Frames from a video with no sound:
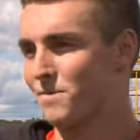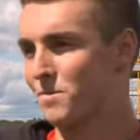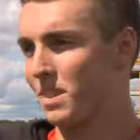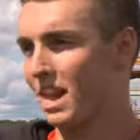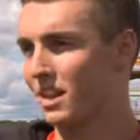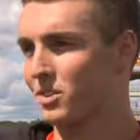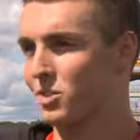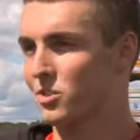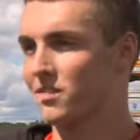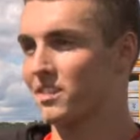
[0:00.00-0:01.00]
That
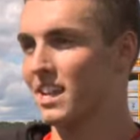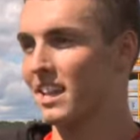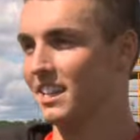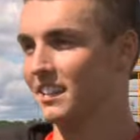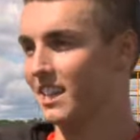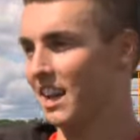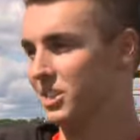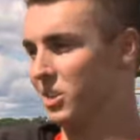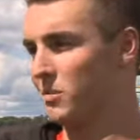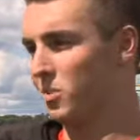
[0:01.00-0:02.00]
taking last
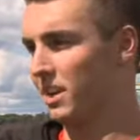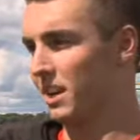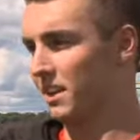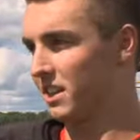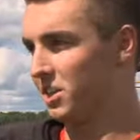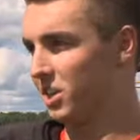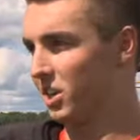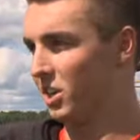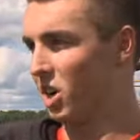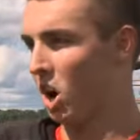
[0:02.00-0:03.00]
year and moving on to this
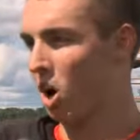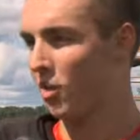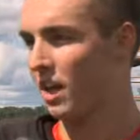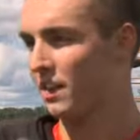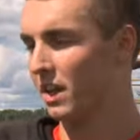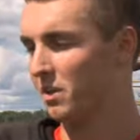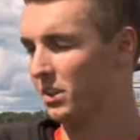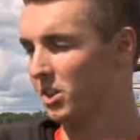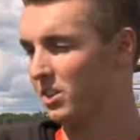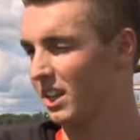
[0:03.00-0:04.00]
year, all that we
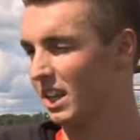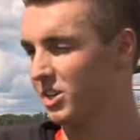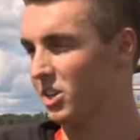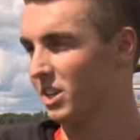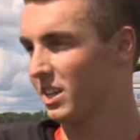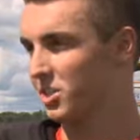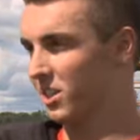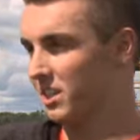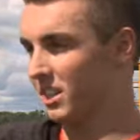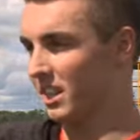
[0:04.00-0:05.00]
learned last year is
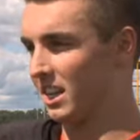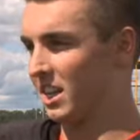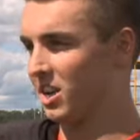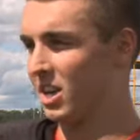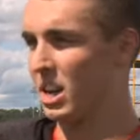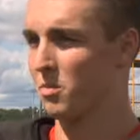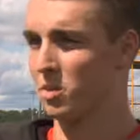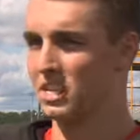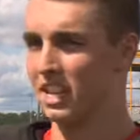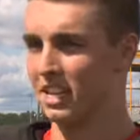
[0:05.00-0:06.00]
translating here, and we're
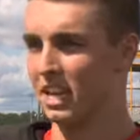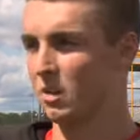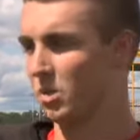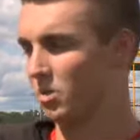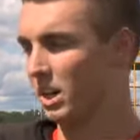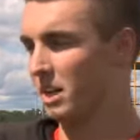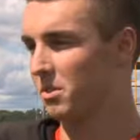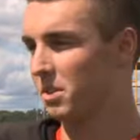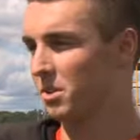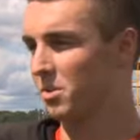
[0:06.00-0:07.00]
taking it and we're running
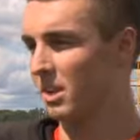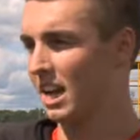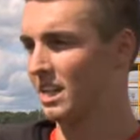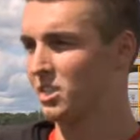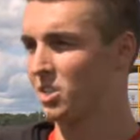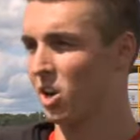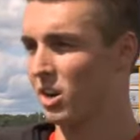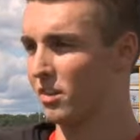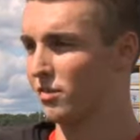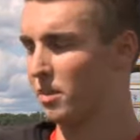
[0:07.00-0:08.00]
with it. We're not
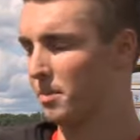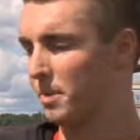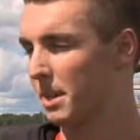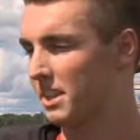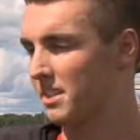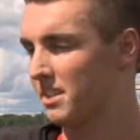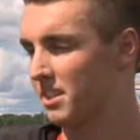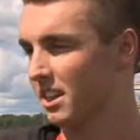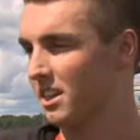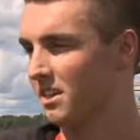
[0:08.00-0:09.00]
starting from the bases
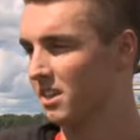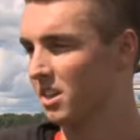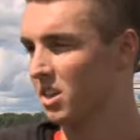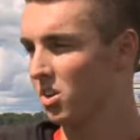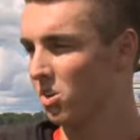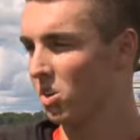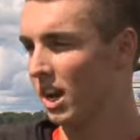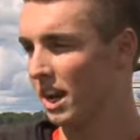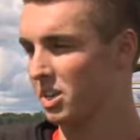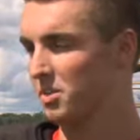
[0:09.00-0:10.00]
again. We're
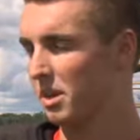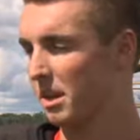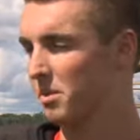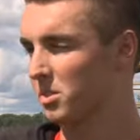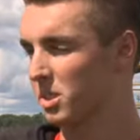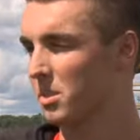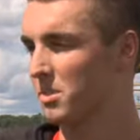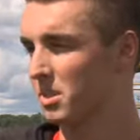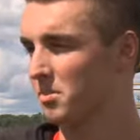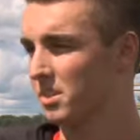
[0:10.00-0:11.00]
actually be able to start with
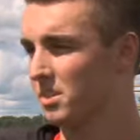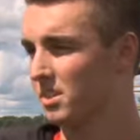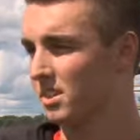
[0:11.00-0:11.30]
something.